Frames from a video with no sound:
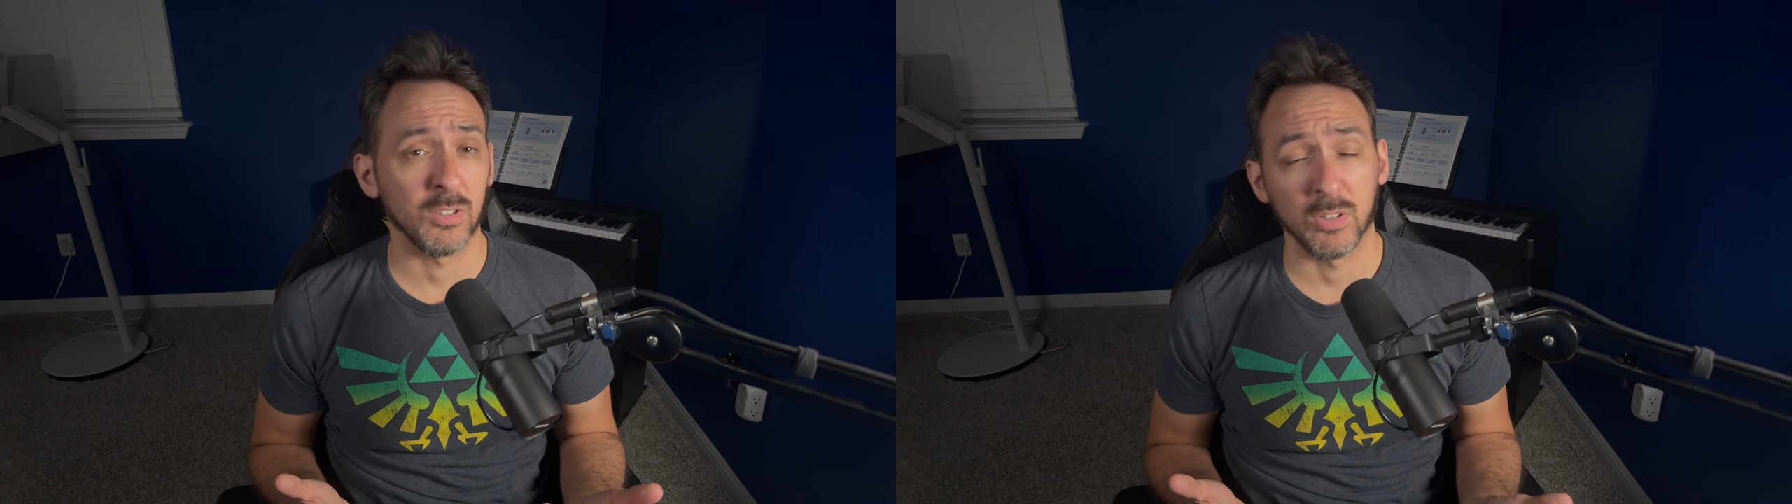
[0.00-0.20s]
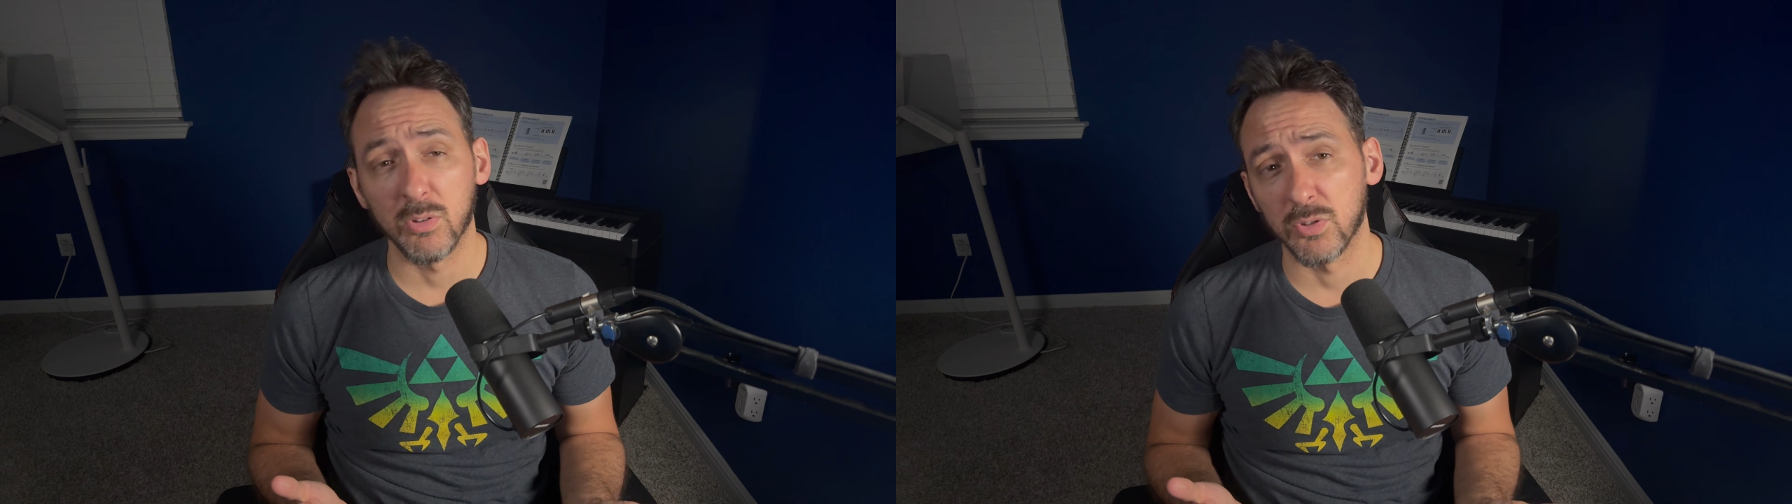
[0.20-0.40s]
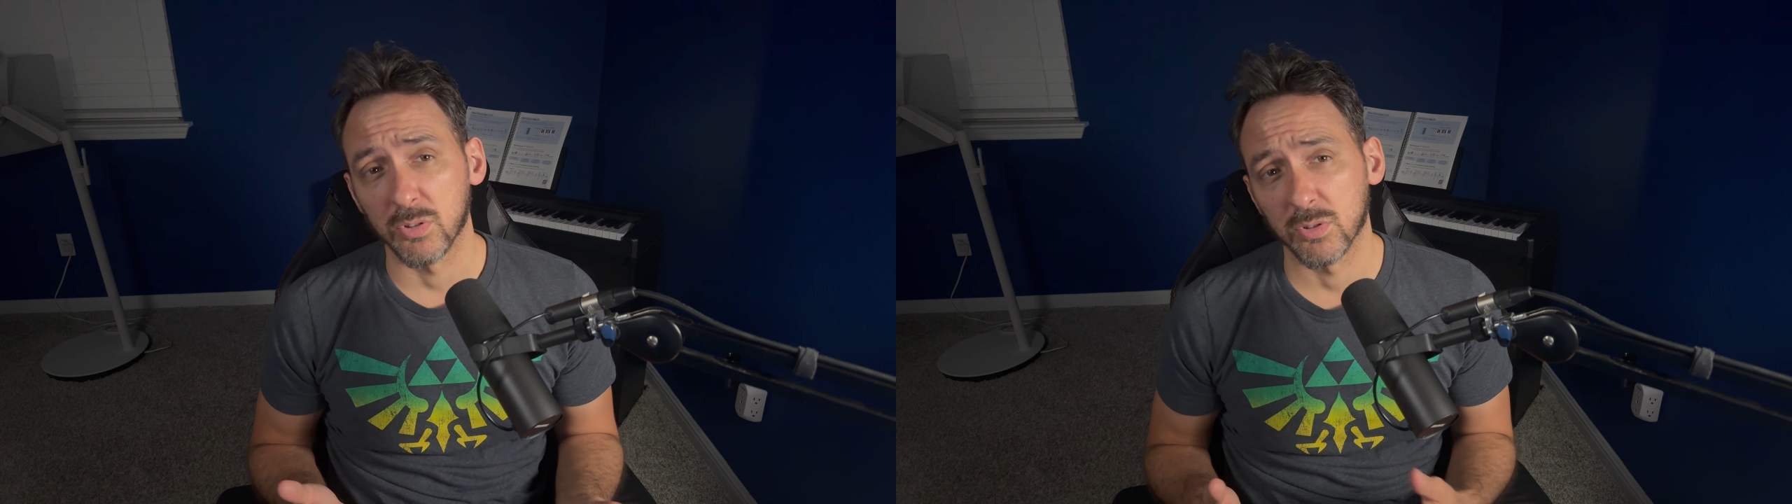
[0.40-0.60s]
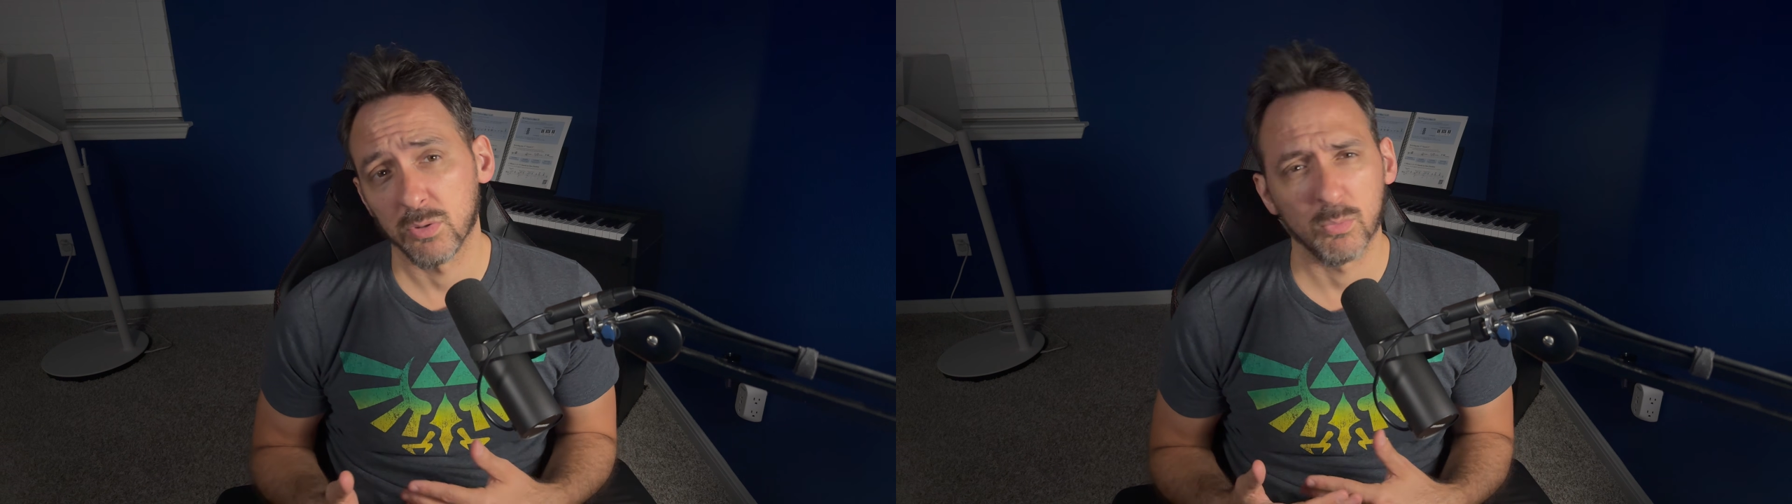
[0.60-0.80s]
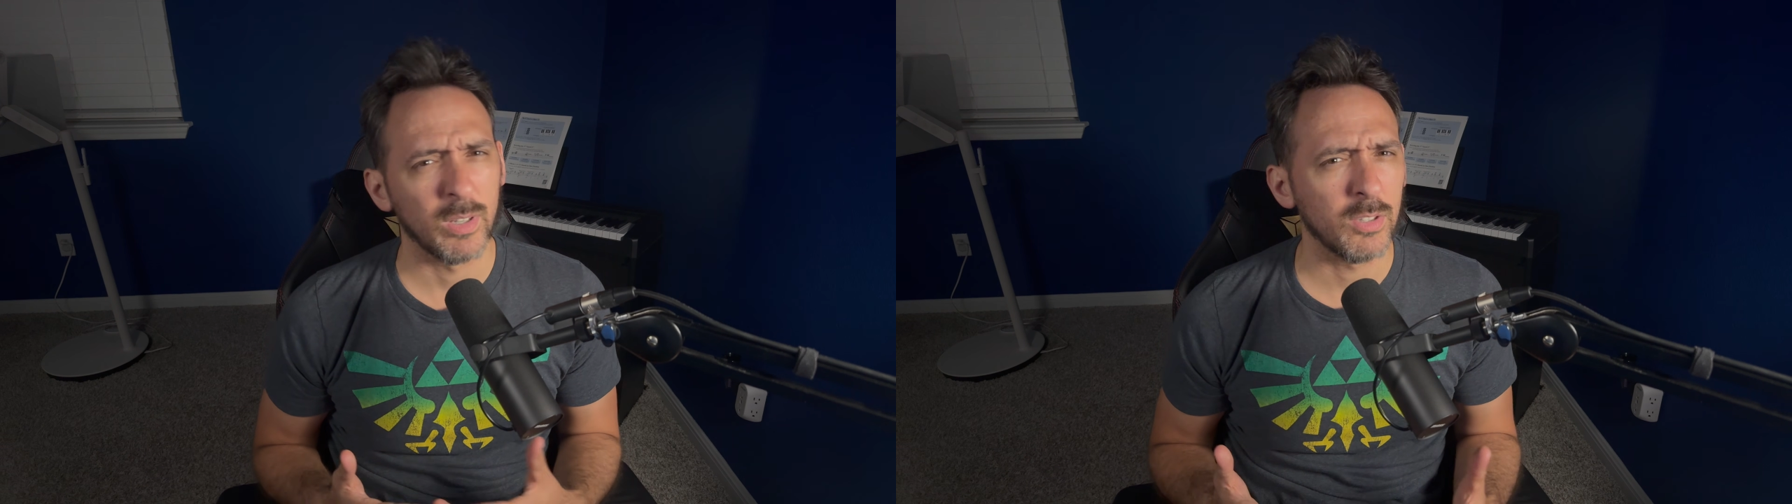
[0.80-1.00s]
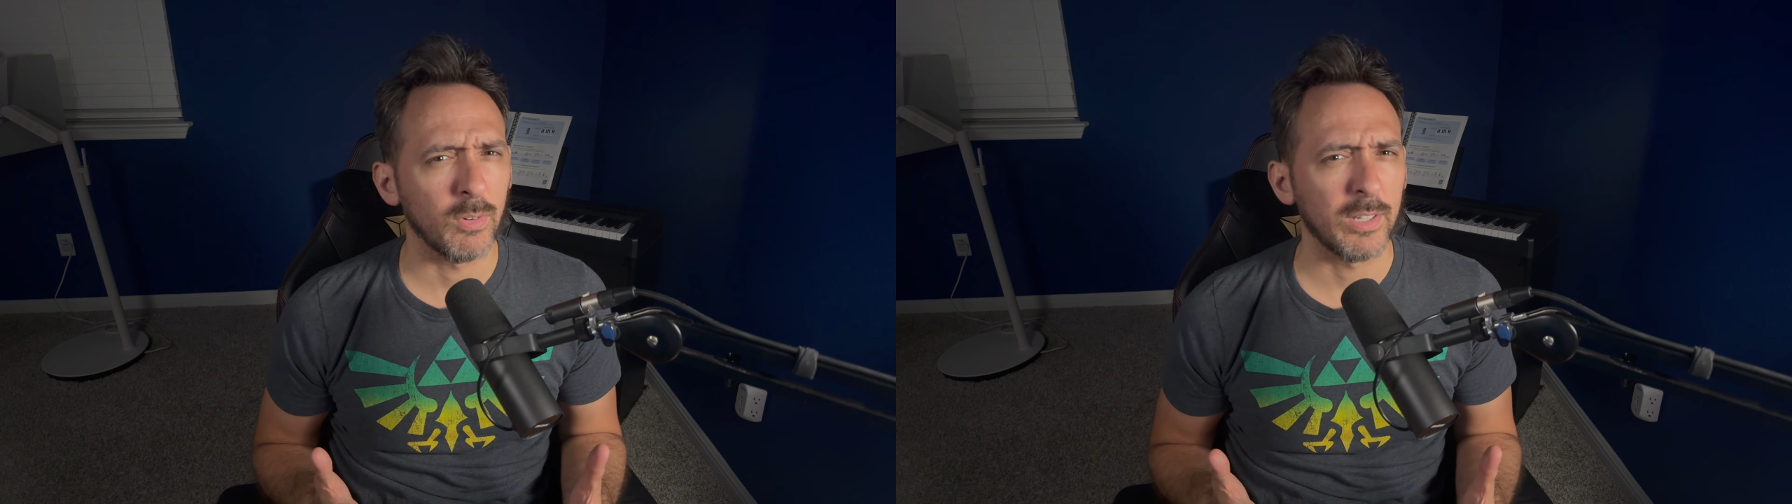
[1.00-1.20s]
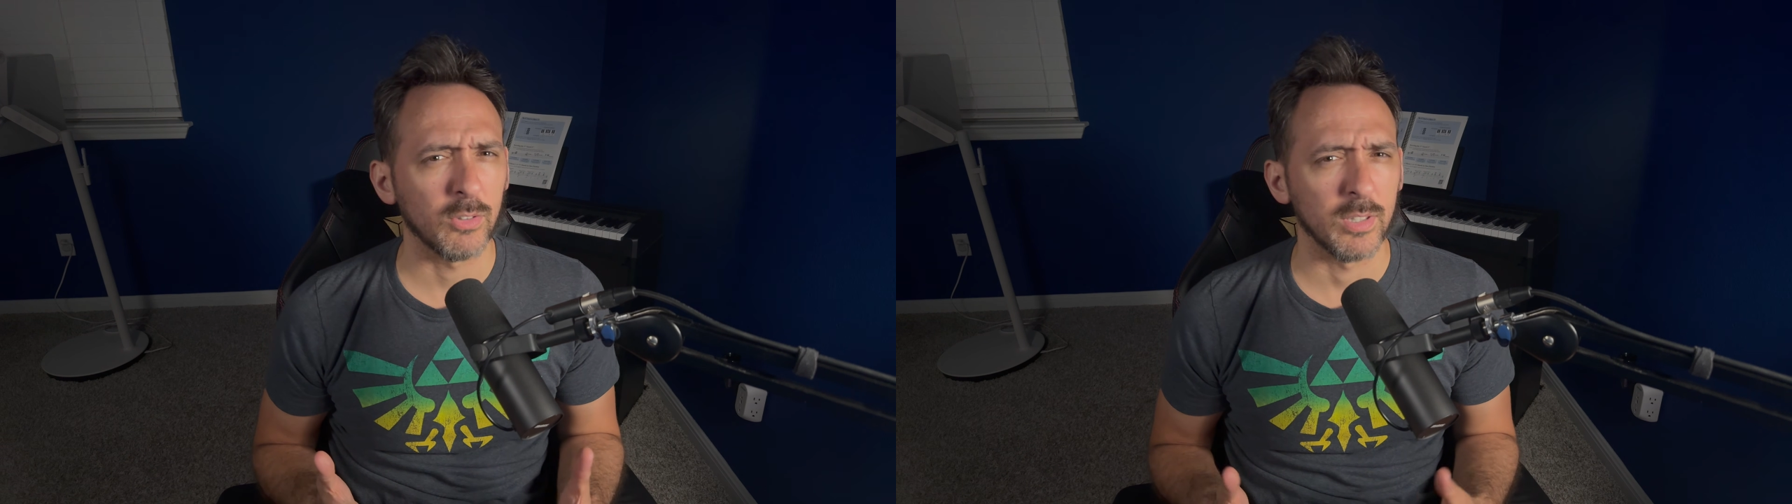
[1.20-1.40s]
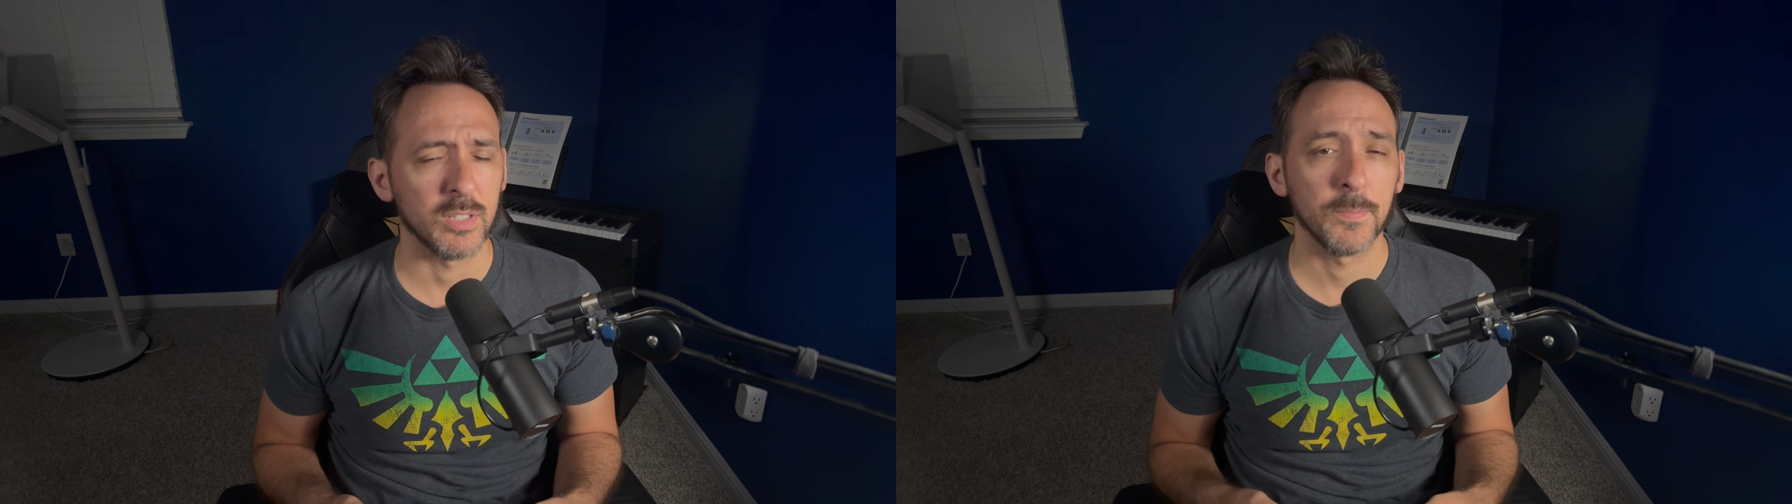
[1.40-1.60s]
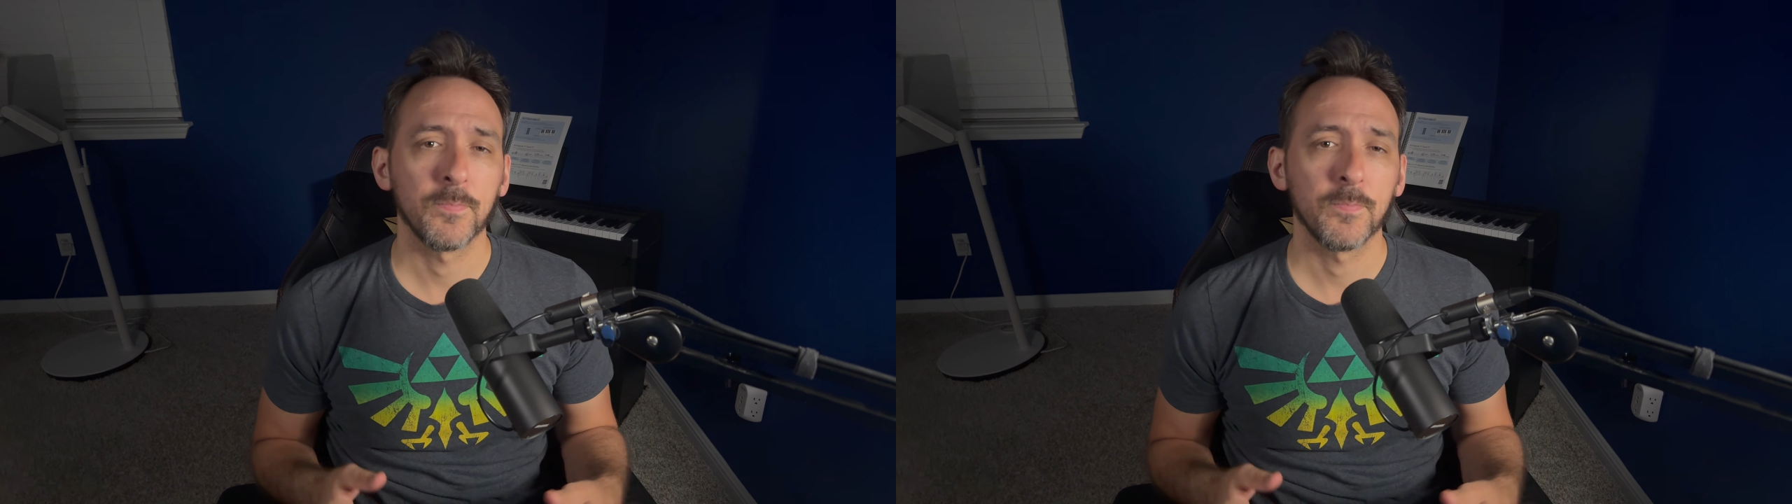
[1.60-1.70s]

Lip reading: users, real directories?